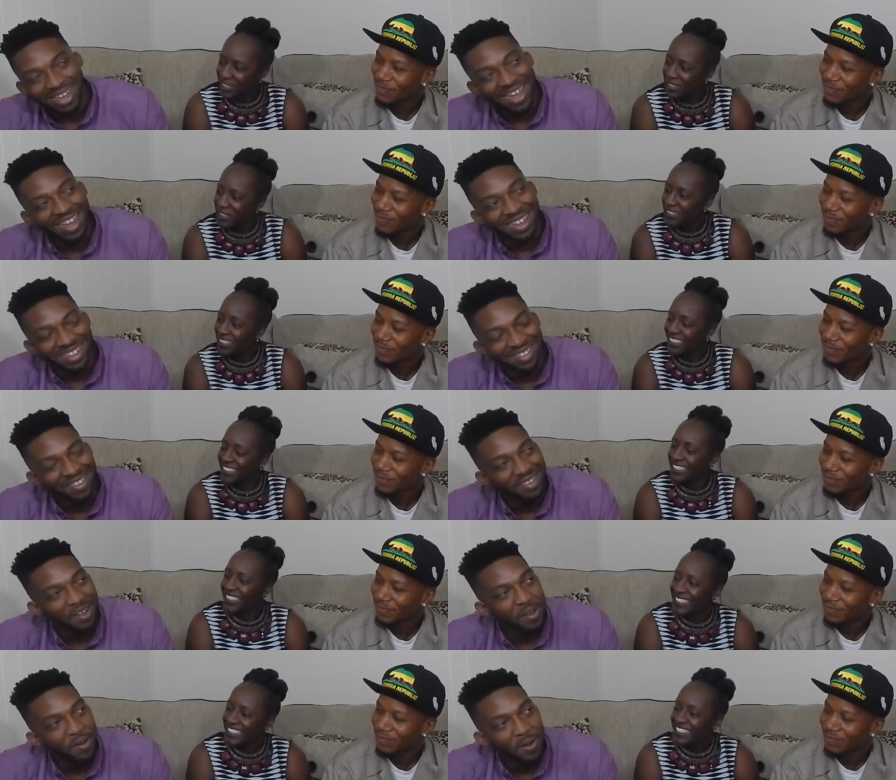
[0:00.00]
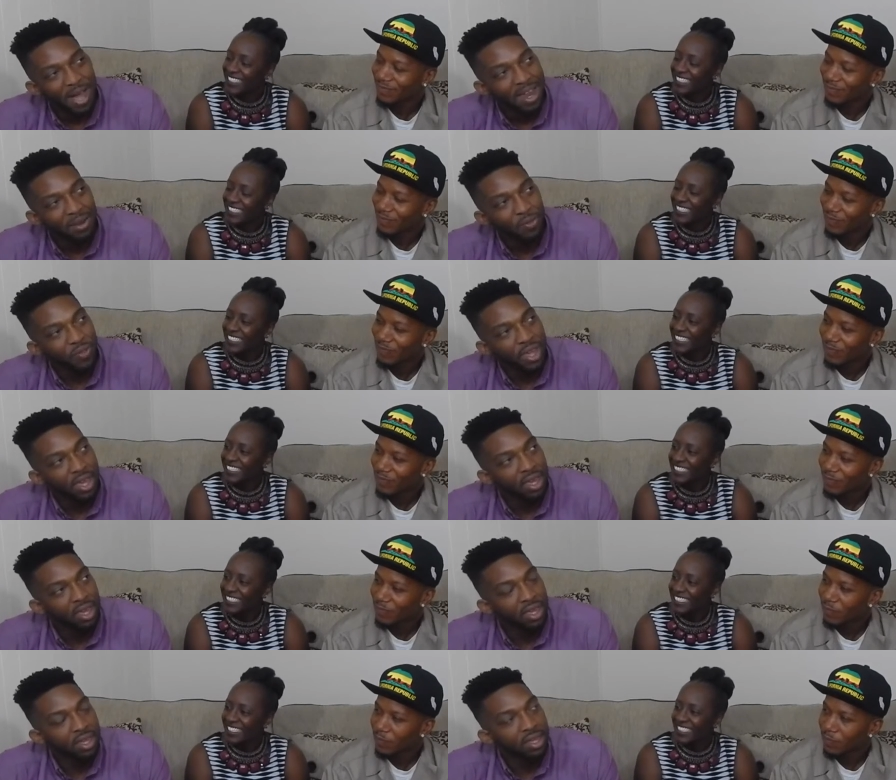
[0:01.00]
Speaker 1: yeah, and so I don't
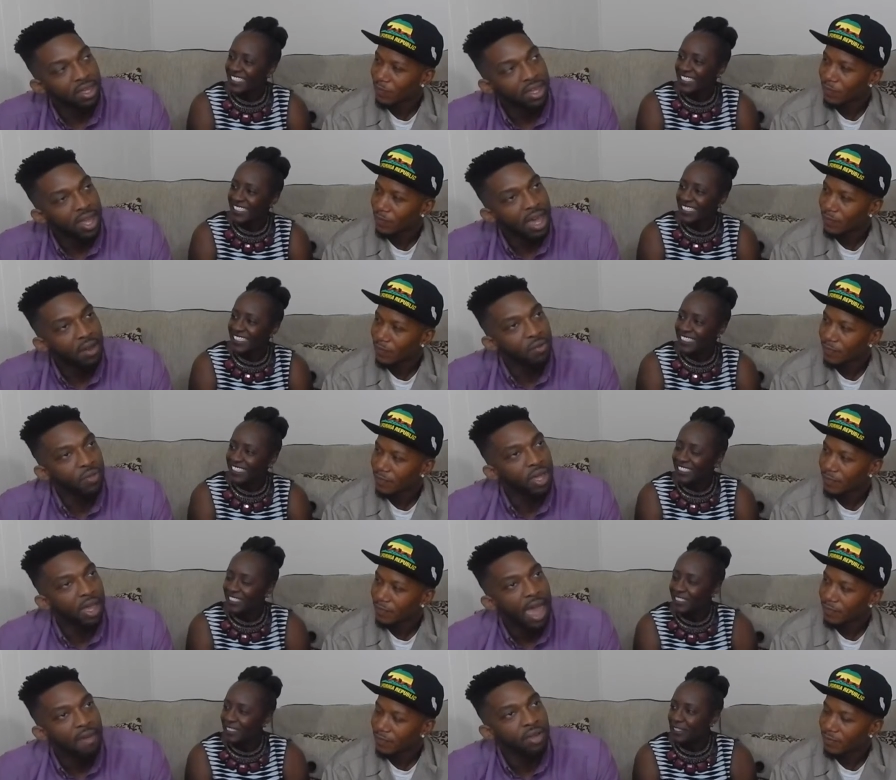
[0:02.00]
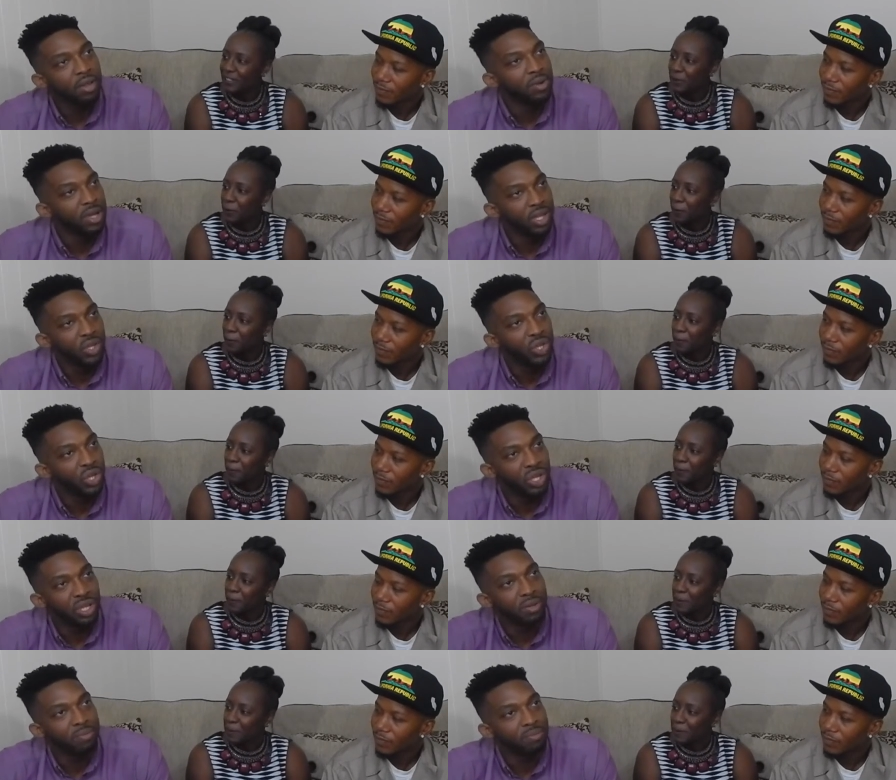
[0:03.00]
think, yeah, I don't think having a
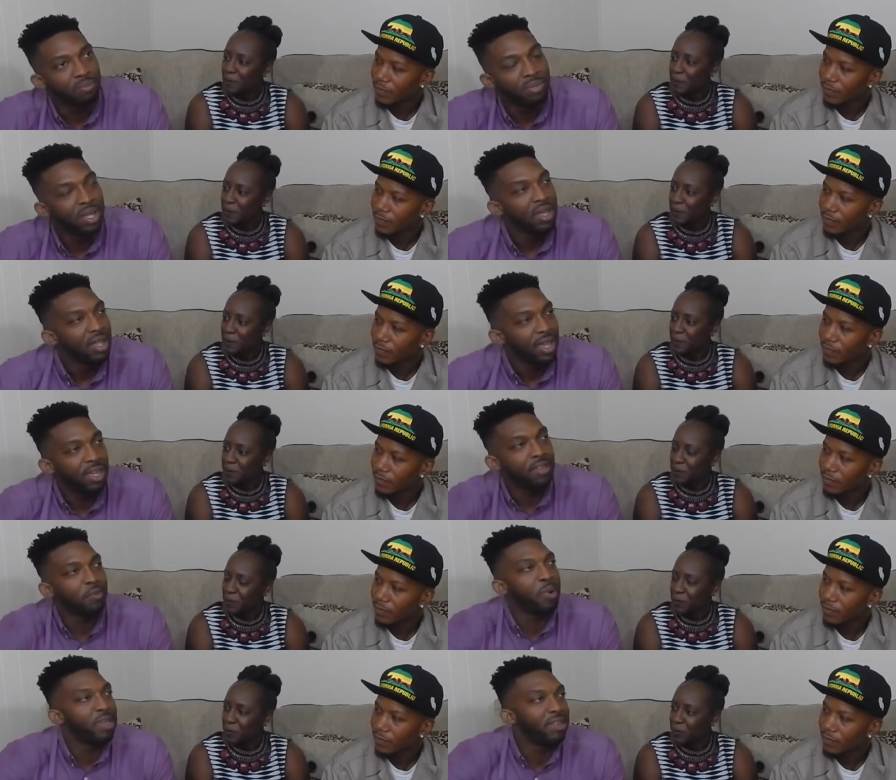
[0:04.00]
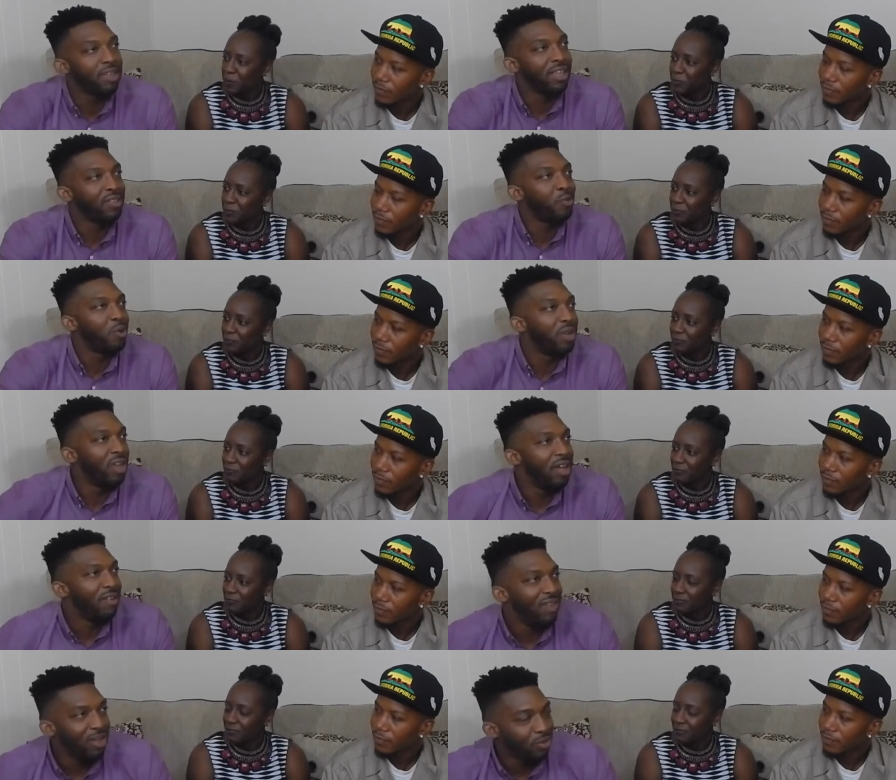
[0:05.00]
relationship, like expressing that sort of
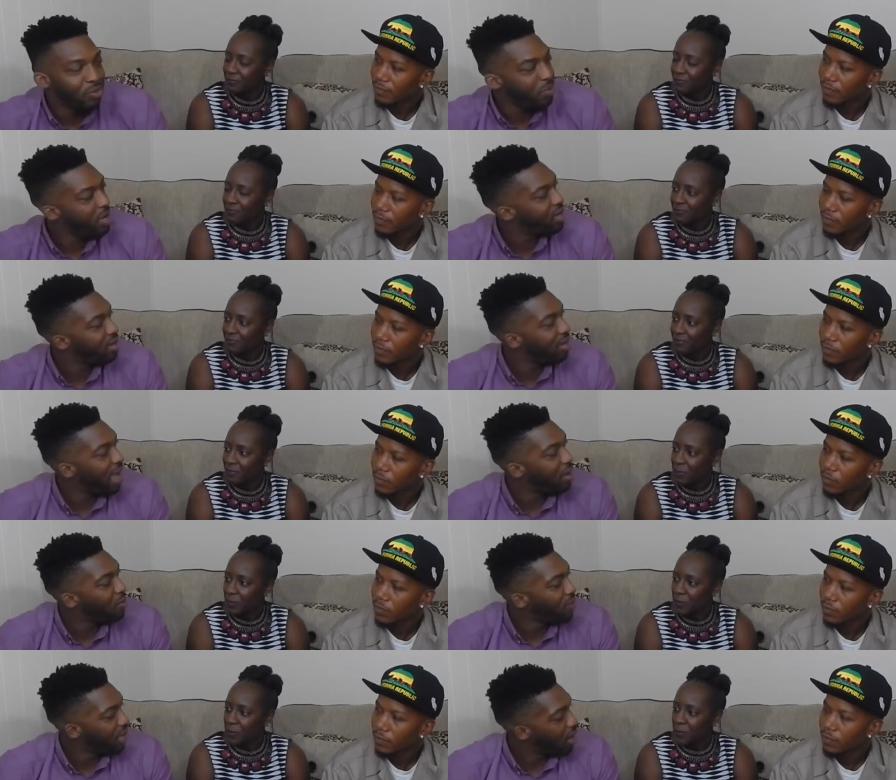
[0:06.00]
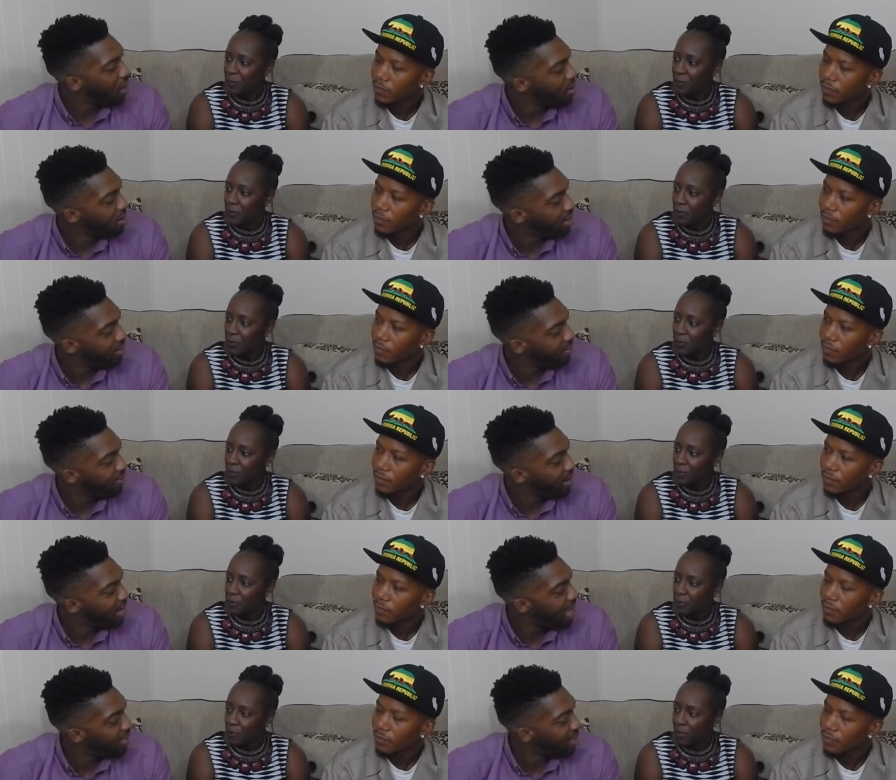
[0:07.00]
love elsewhere, I don't think hurt it,
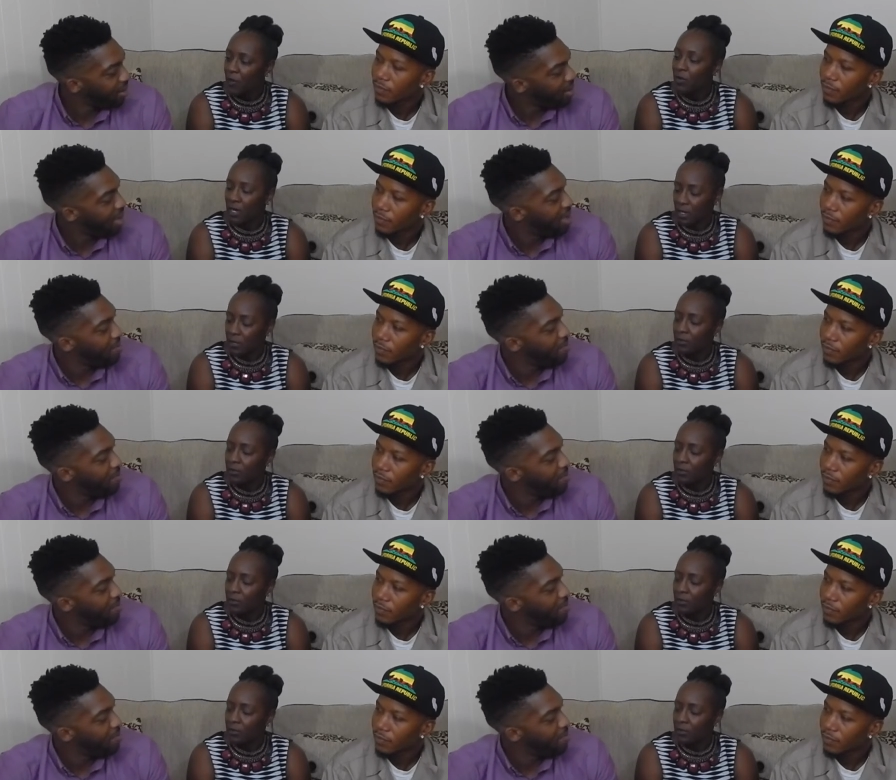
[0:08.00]
right? I think okay.